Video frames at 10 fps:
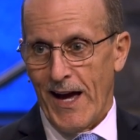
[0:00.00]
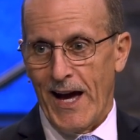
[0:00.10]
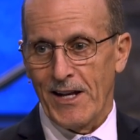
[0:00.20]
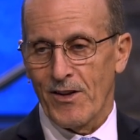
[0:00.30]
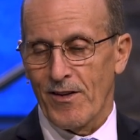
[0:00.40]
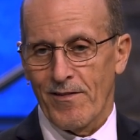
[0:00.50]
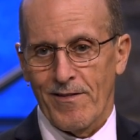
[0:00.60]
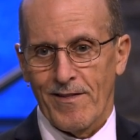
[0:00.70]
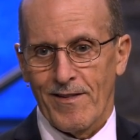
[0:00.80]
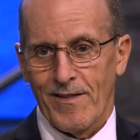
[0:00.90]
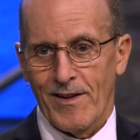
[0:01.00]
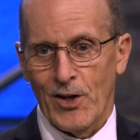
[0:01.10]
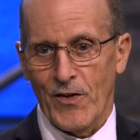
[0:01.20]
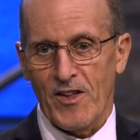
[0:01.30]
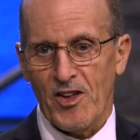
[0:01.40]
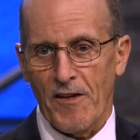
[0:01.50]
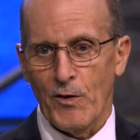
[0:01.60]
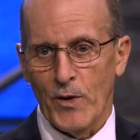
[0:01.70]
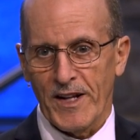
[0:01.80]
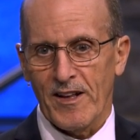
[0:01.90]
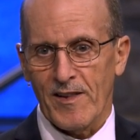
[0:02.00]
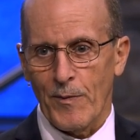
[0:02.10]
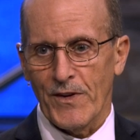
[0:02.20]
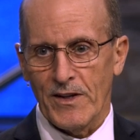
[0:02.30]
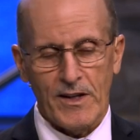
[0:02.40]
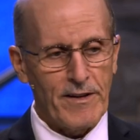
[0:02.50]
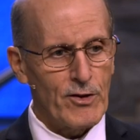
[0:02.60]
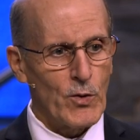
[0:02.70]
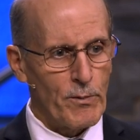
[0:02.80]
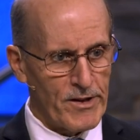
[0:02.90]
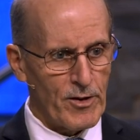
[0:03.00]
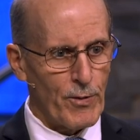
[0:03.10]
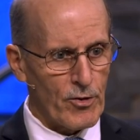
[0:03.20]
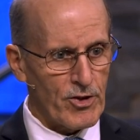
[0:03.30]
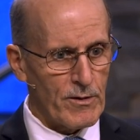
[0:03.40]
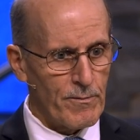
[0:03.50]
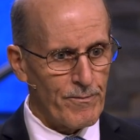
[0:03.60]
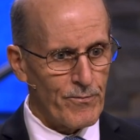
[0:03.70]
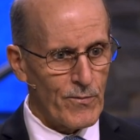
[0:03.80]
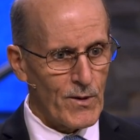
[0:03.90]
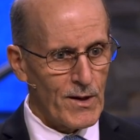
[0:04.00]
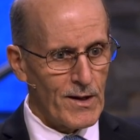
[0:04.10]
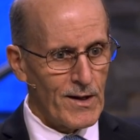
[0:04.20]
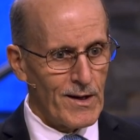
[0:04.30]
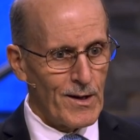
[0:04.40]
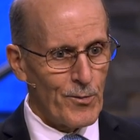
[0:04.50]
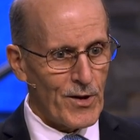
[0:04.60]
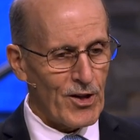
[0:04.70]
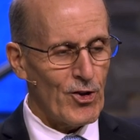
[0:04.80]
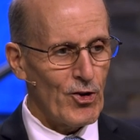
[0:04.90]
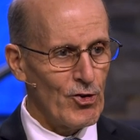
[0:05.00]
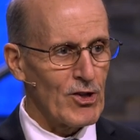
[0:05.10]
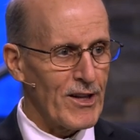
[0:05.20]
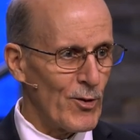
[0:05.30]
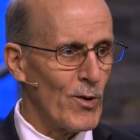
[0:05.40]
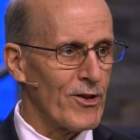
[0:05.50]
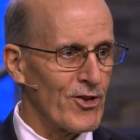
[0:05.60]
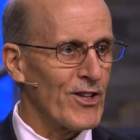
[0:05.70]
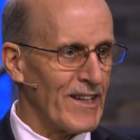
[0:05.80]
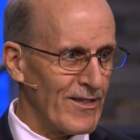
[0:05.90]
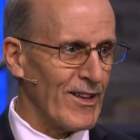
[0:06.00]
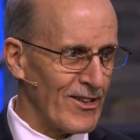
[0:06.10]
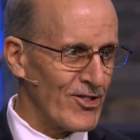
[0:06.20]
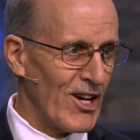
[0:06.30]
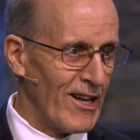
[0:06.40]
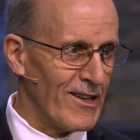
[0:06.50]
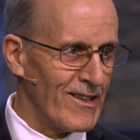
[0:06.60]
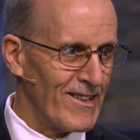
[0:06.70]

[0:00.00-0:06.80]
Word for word: And, you know, they say if you want to get something done, give it to a busy person, because they're usually the ones that get things done.